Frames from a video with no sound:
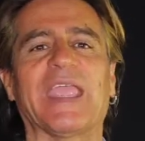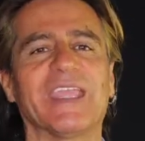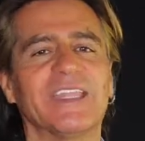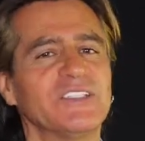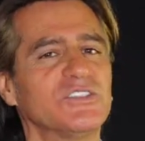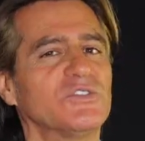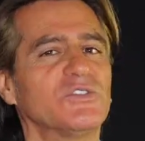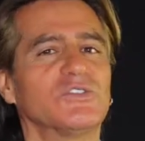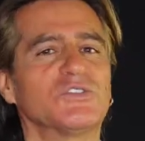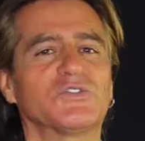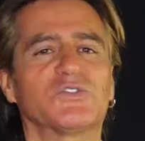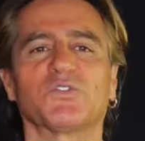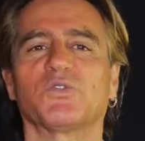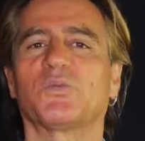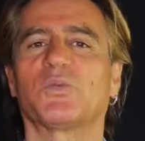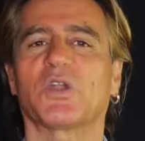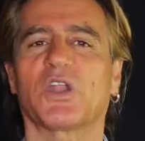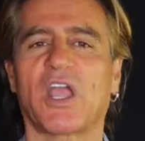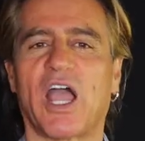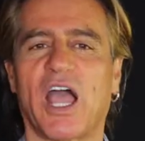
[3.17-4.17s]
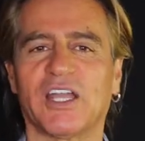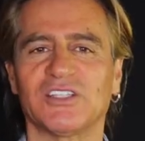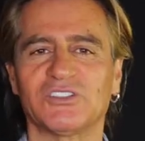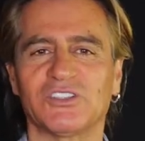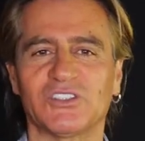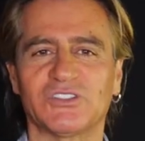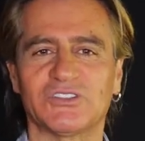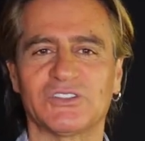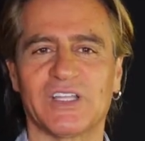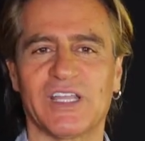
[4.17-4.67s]
into super
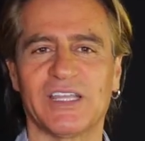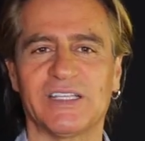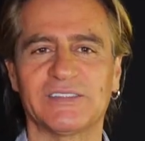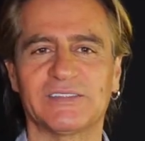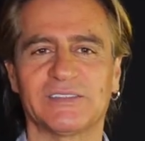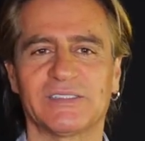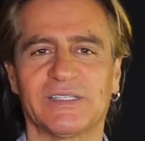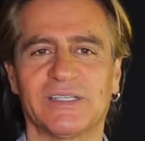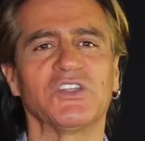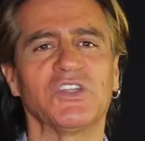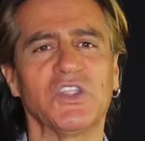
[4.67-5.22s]
consciousness?